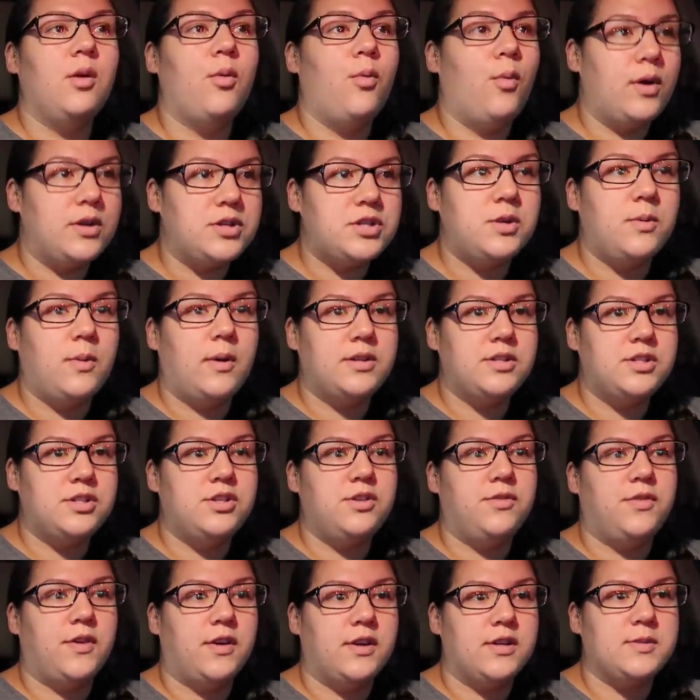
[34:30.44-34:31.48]
what she wanted
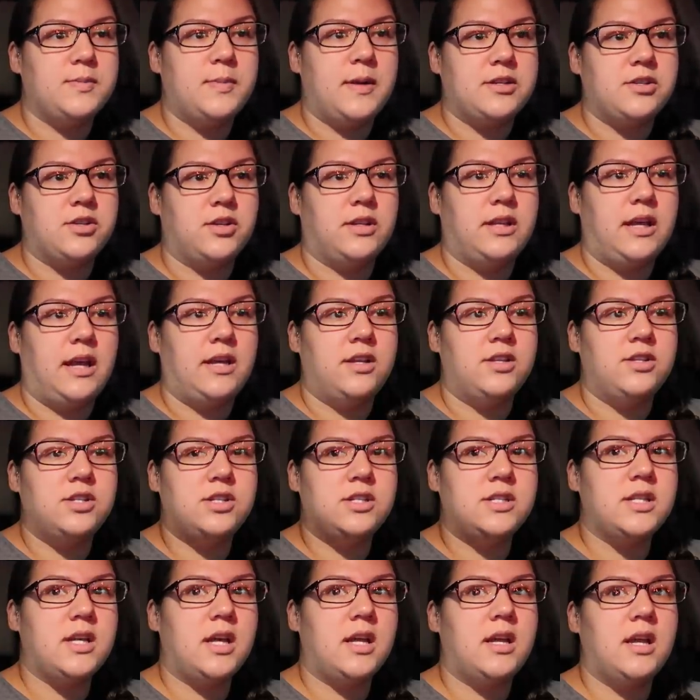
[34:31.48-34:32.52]
to do for her special day, and
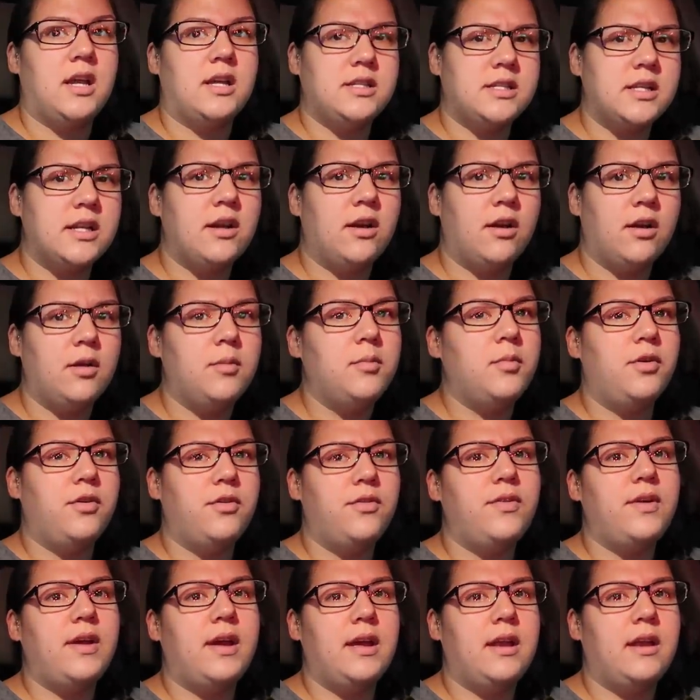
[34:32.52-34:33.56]
she said dinner and a
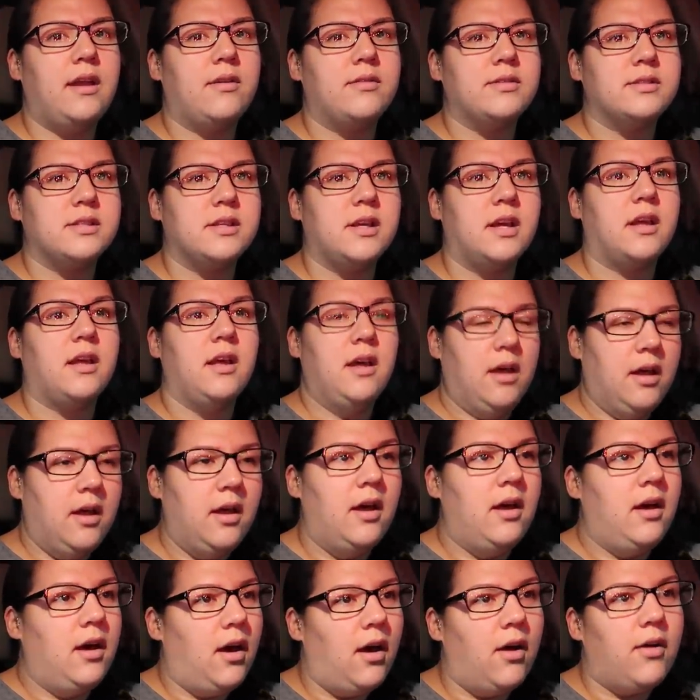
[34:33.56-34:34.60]
movie, and I was like,
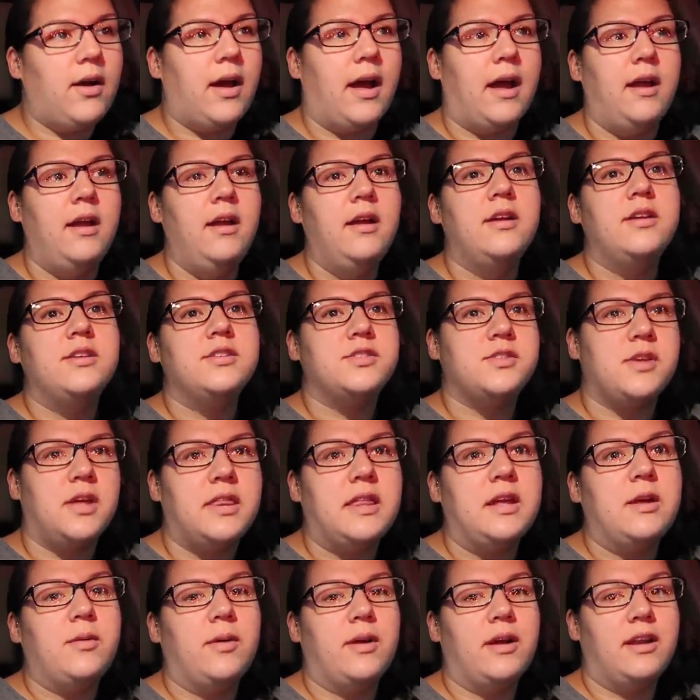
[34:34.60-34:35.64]
okay. So I
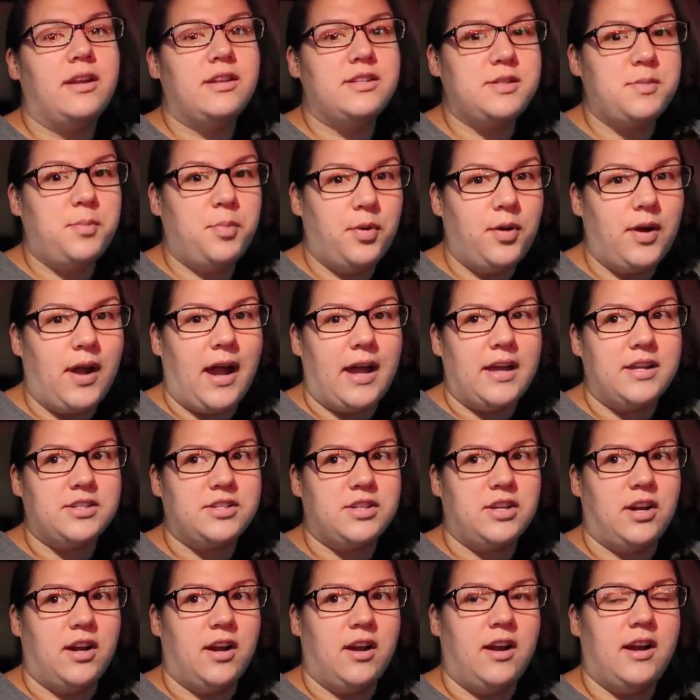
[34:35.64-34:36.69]
think we're gonna
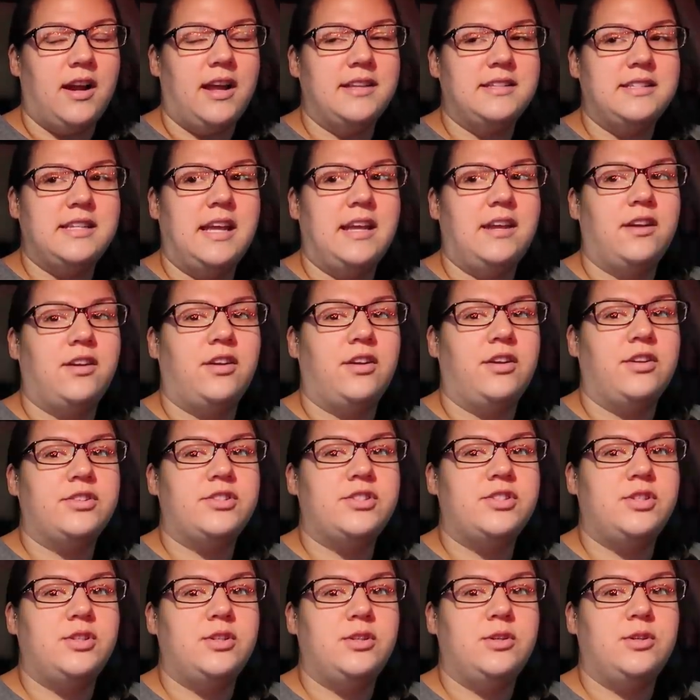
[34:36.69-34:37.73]
surprise her and take her
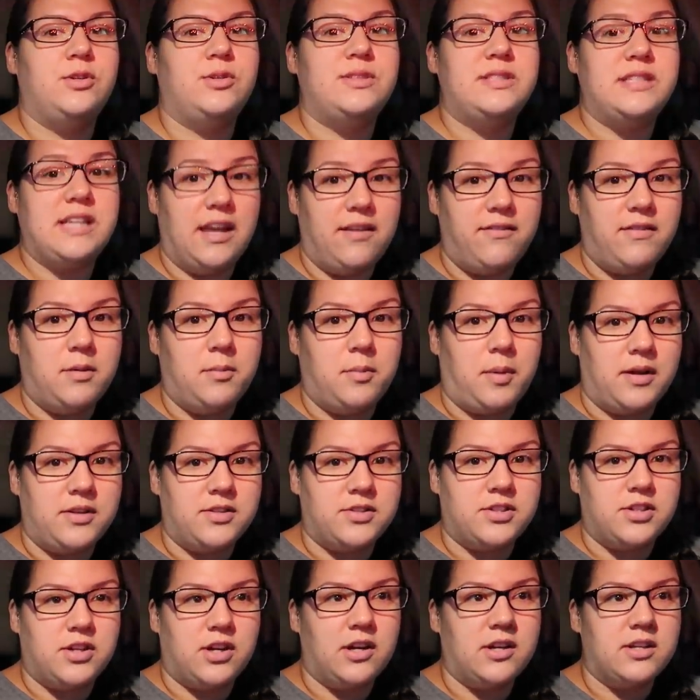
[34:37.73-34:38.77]
to Dave &
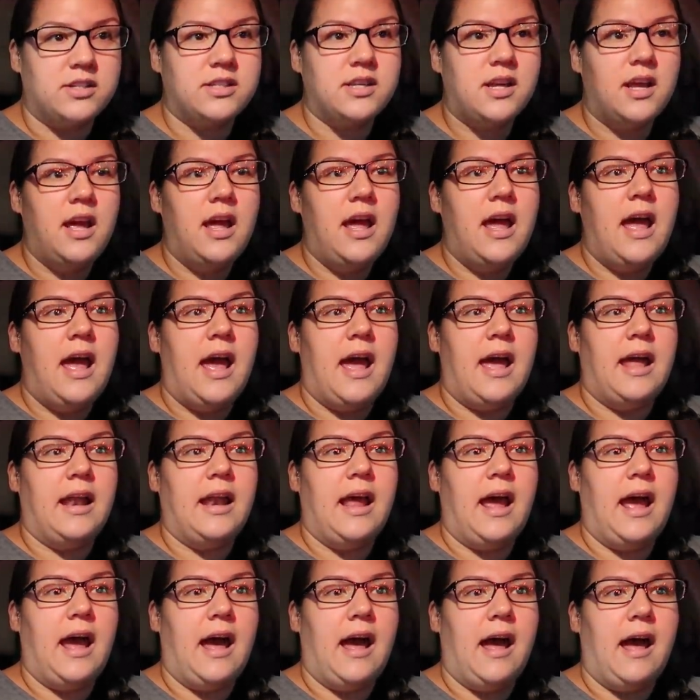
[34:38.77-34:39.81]
Buster's and
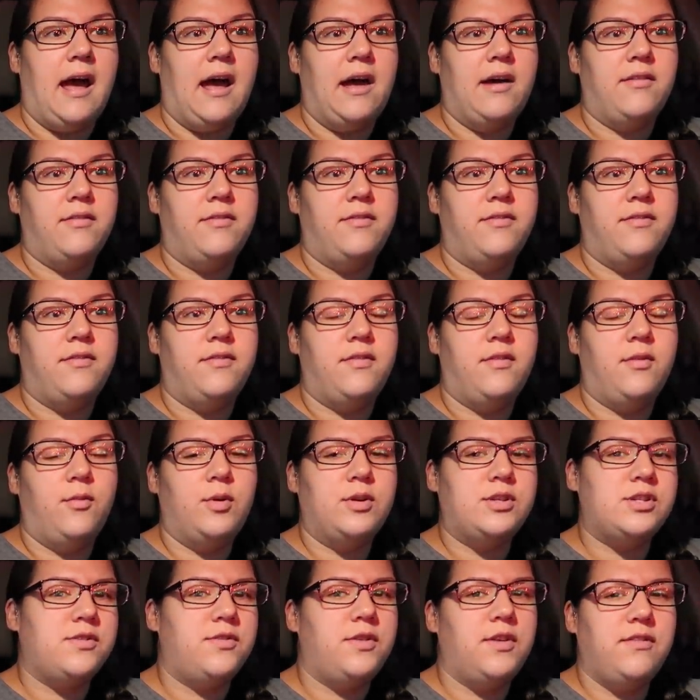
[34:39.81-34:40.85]
have,
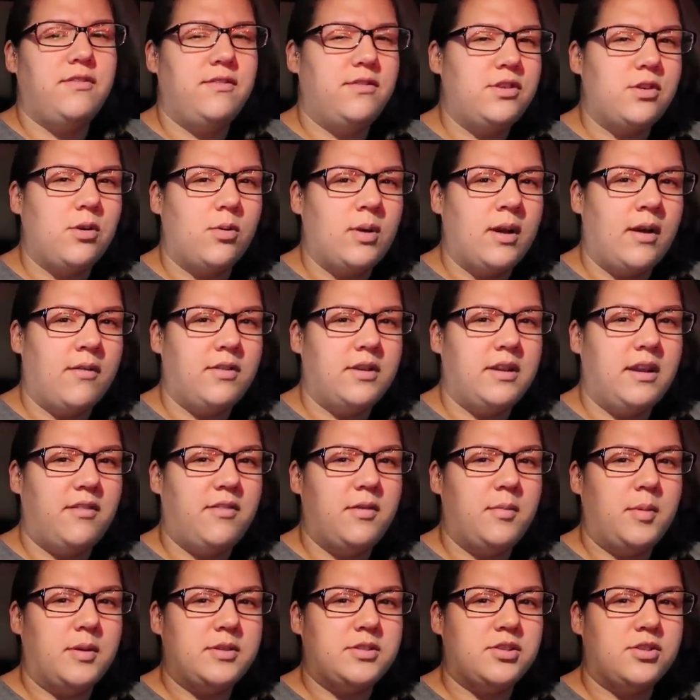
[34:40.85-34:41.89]
which if you don't have a
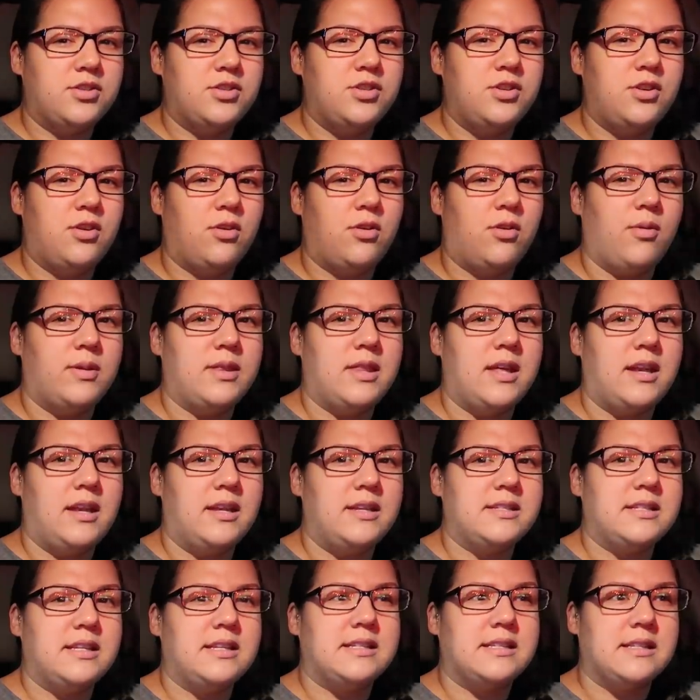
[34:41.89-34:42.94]
Dave & Buster's, you don't know what that
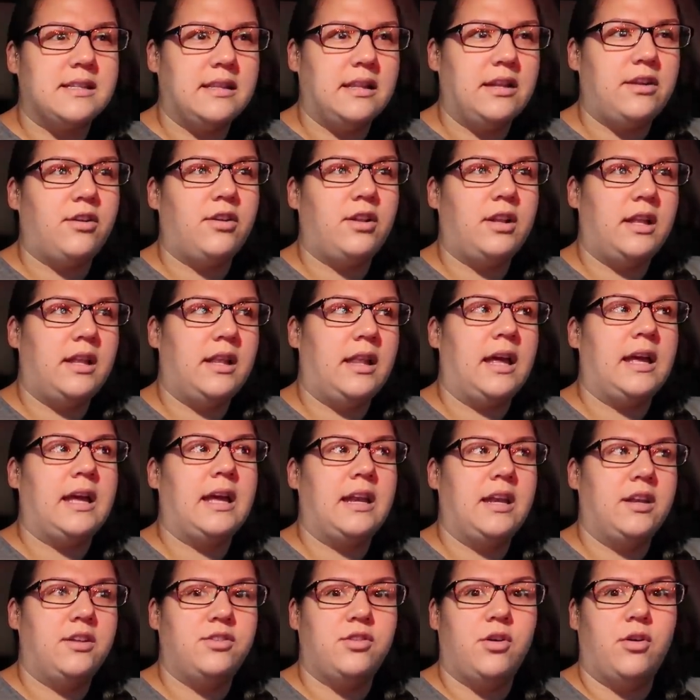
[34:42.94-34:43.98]
is. It's literally like
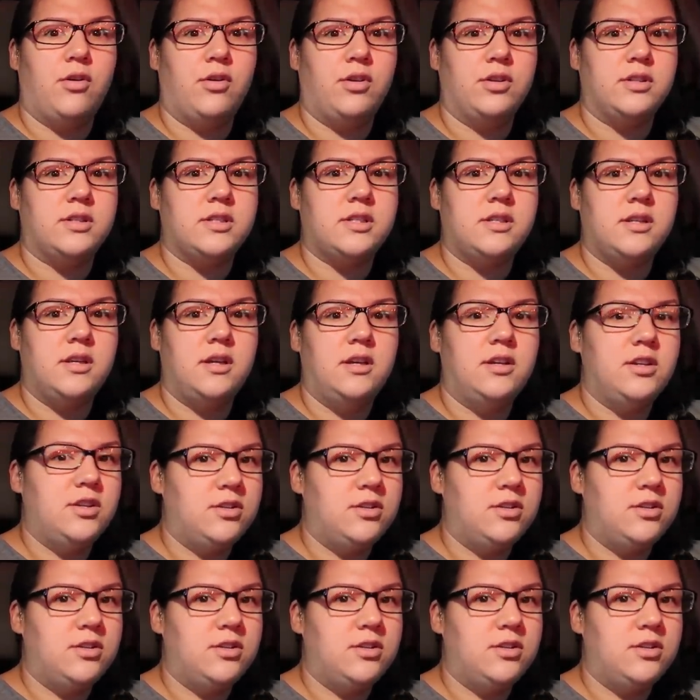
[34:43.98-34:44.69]
an adult